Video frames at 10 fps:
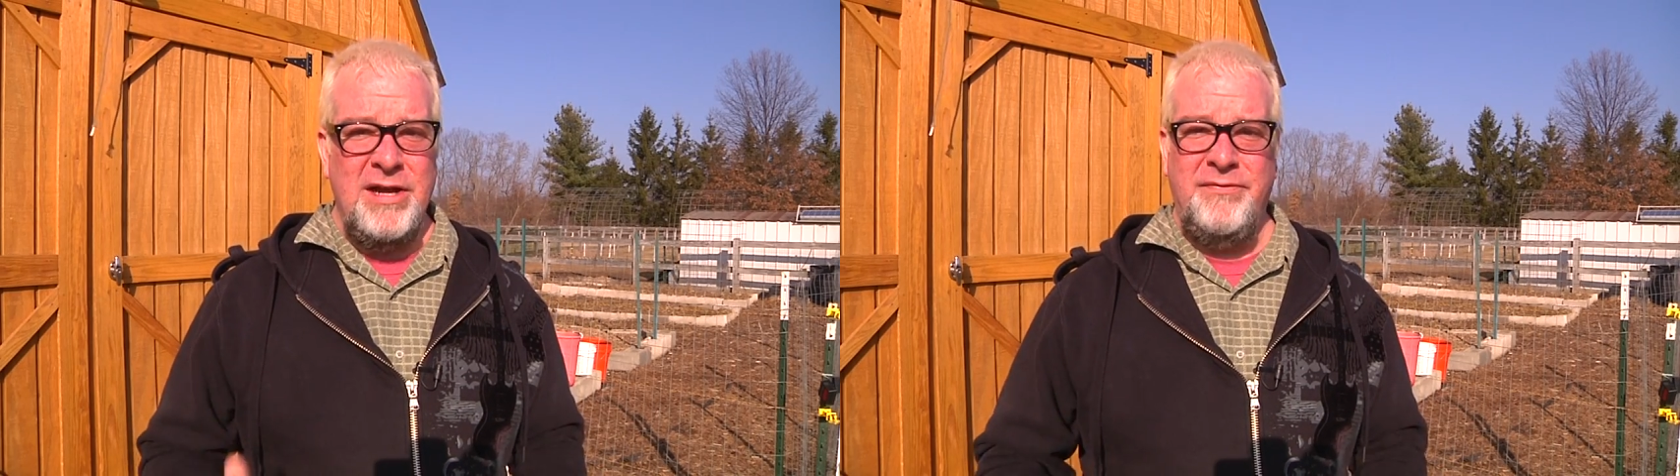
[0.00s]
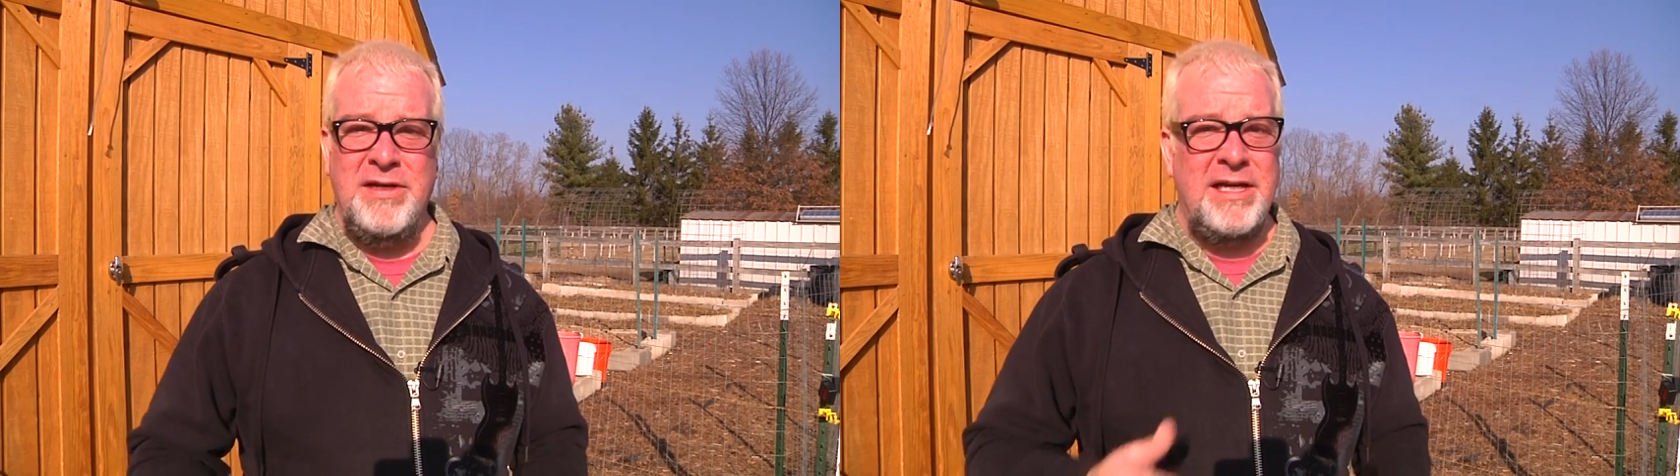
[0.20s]

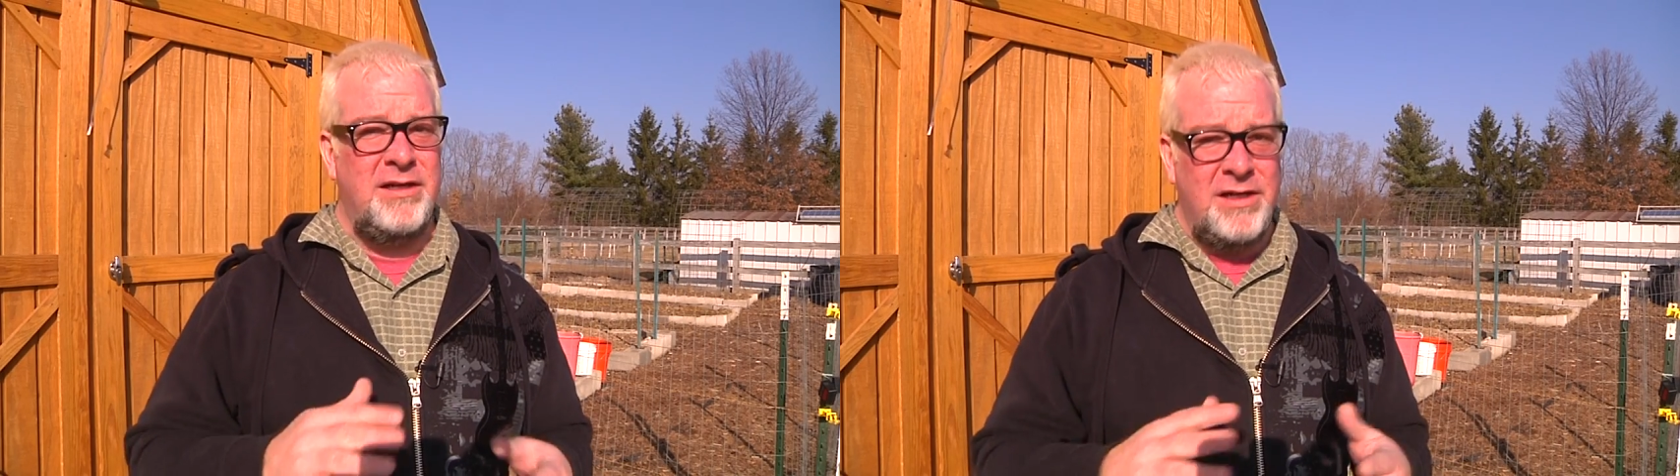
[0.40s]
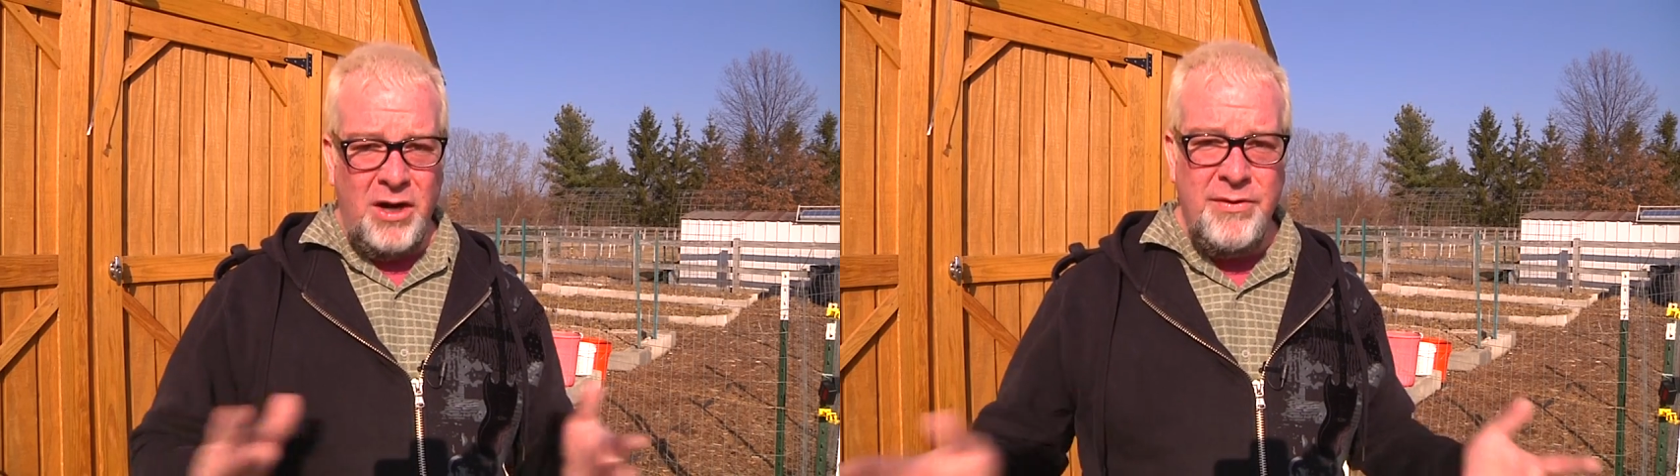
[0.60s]
If you
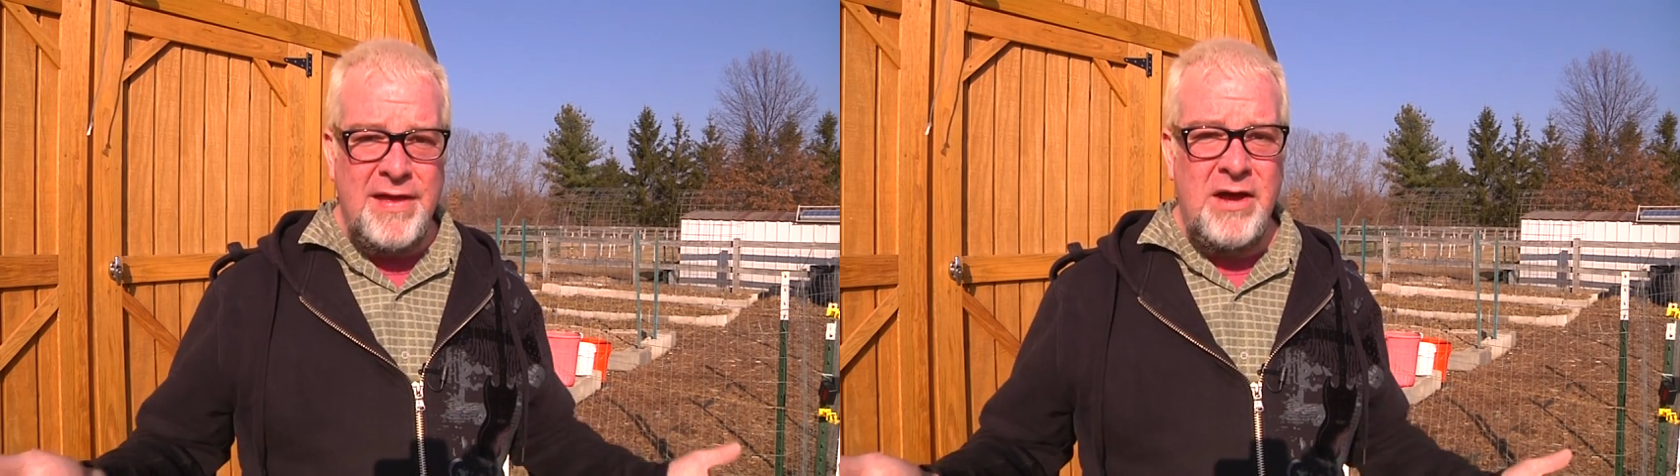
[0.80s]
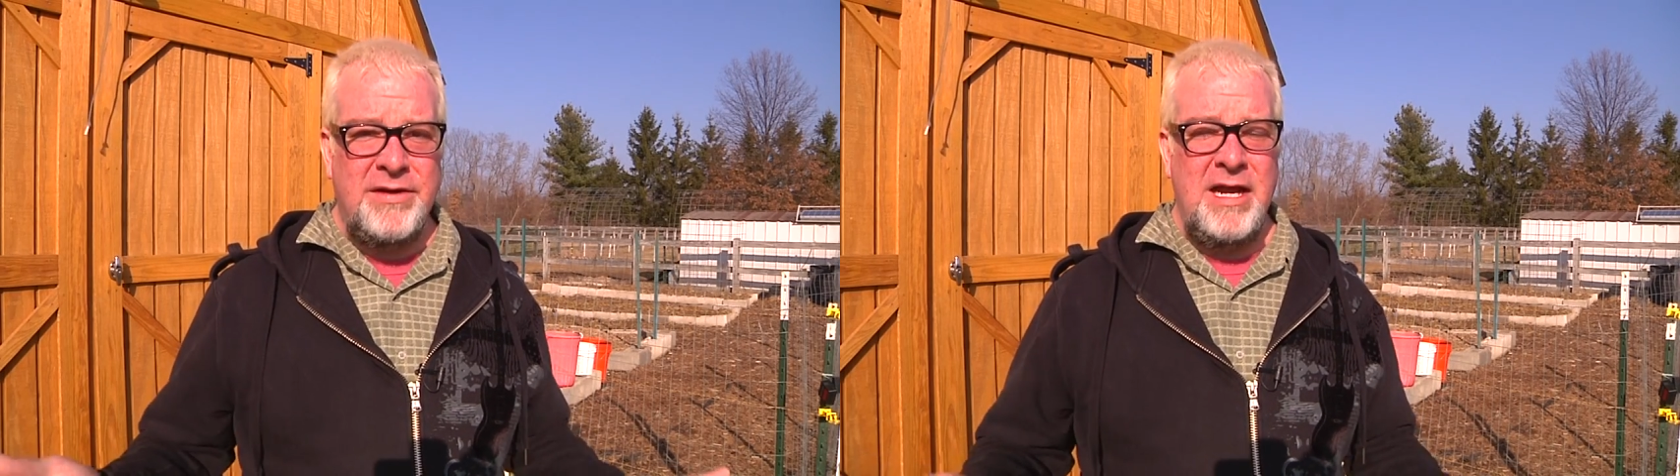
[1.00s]
can go
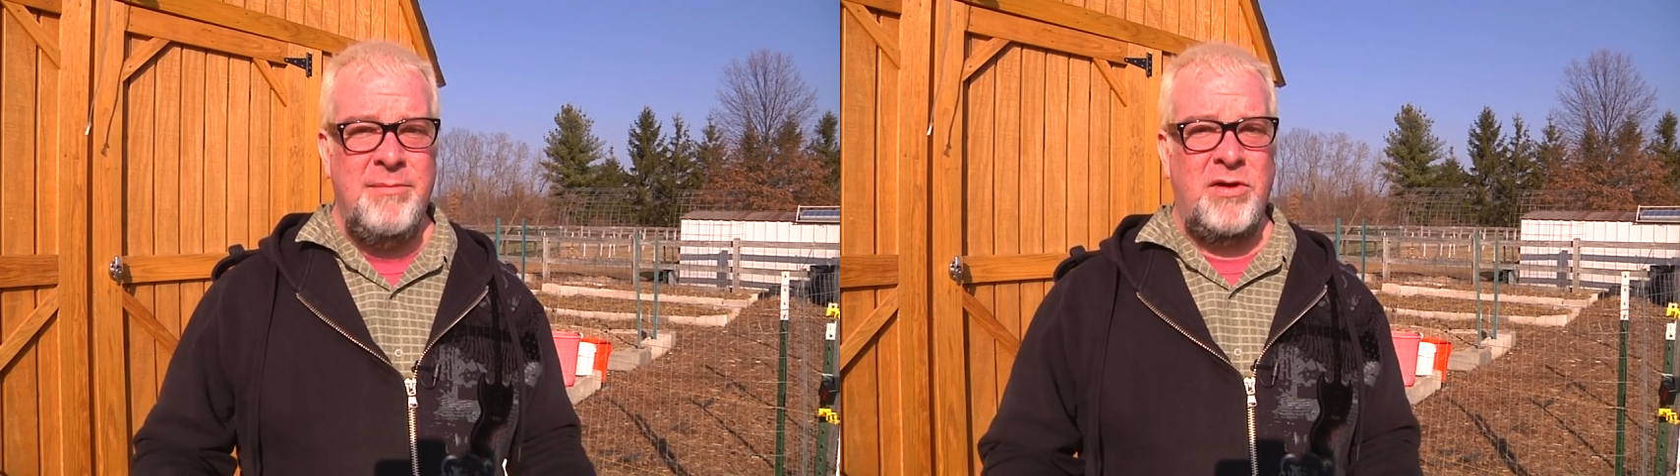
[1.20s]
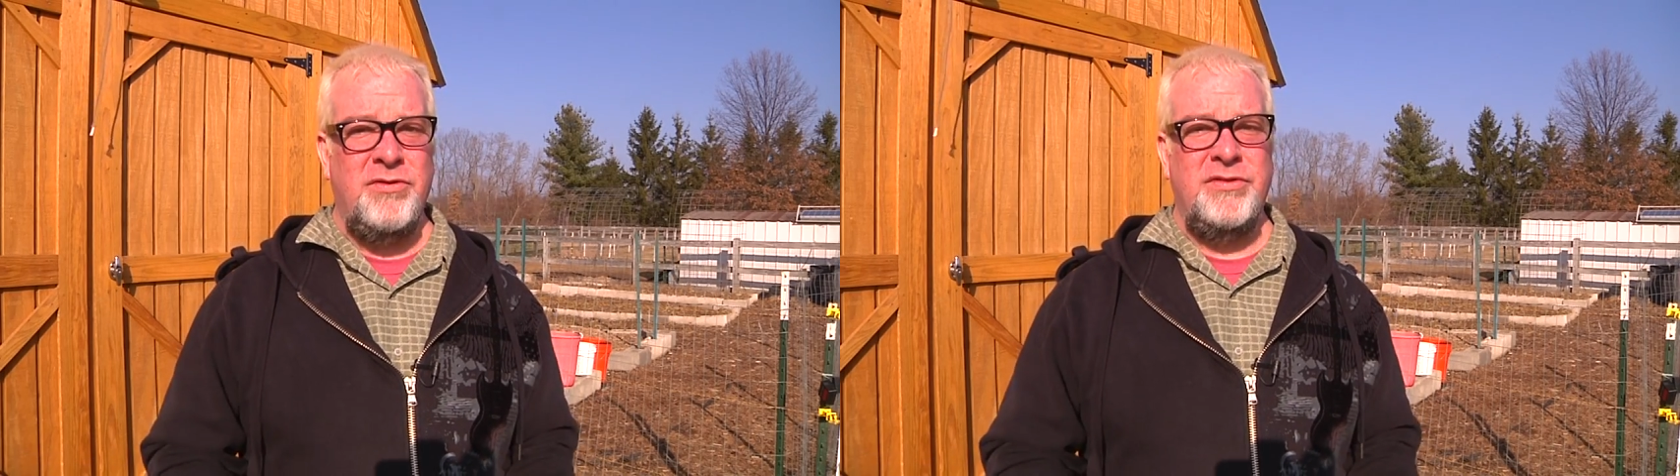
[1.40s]
without
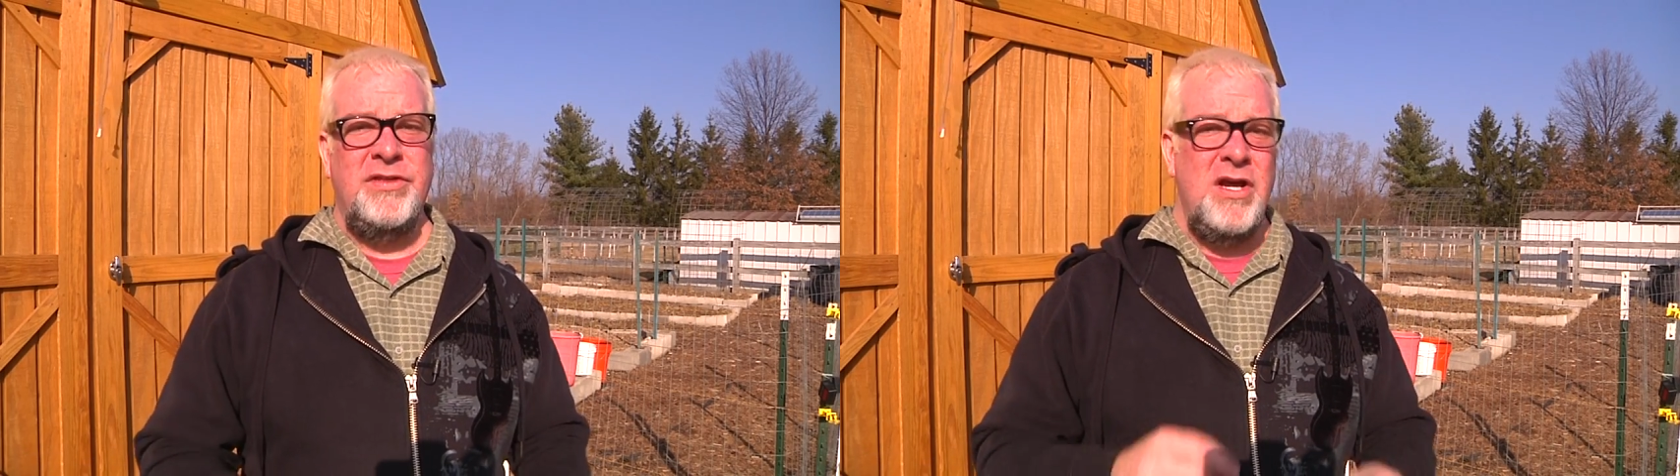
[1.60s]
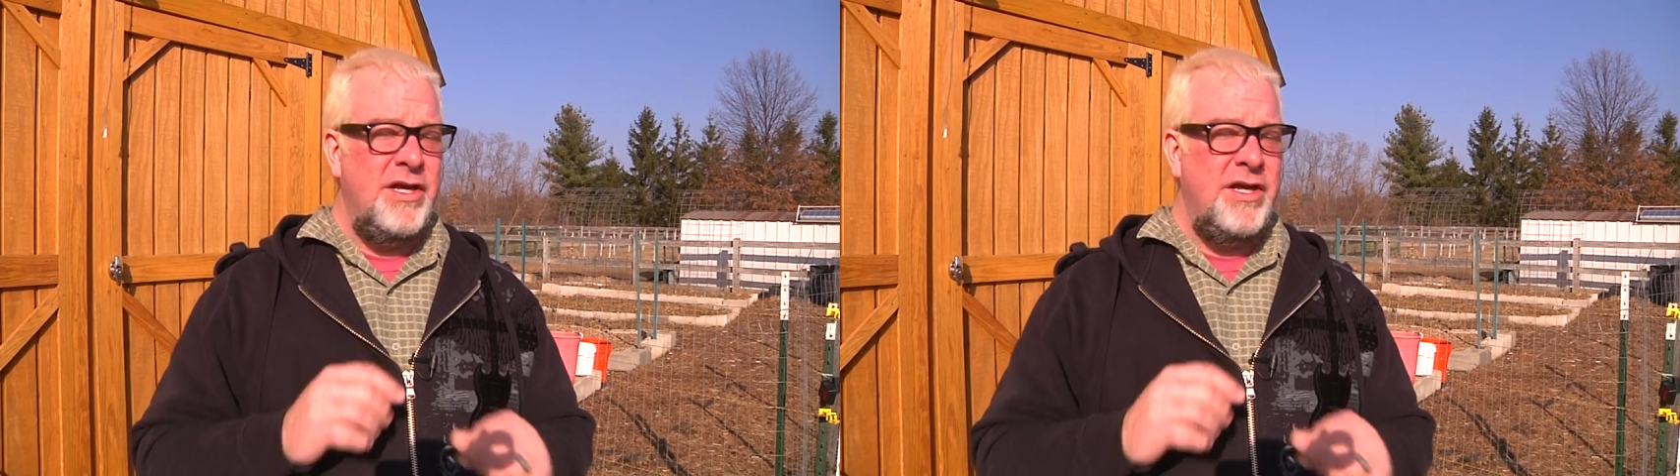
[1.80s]
chemicals,